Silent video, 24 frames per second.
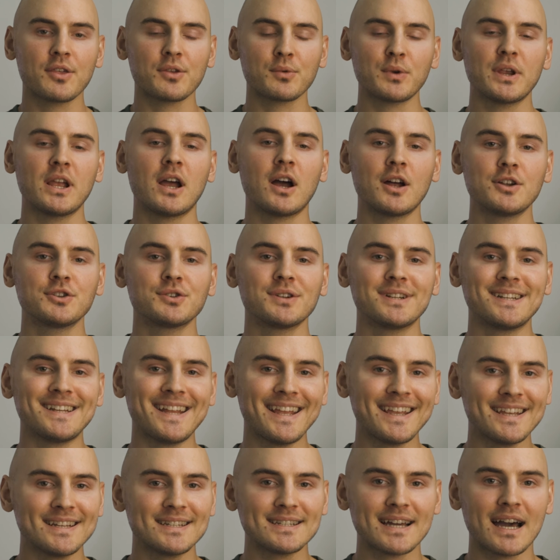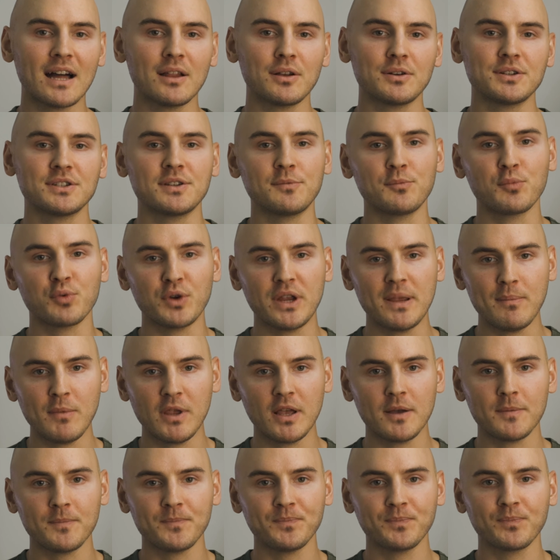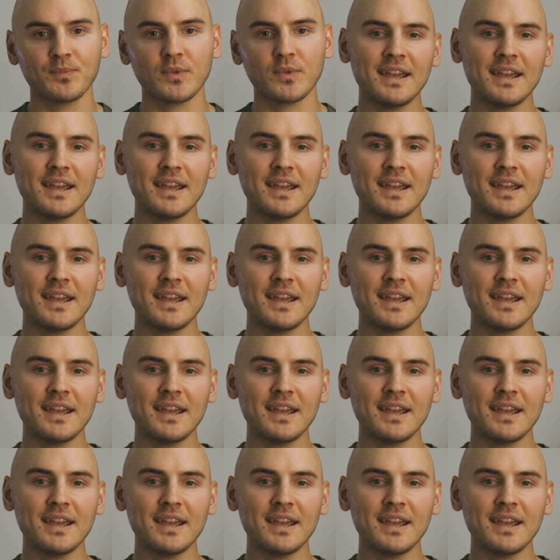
$308 in premium.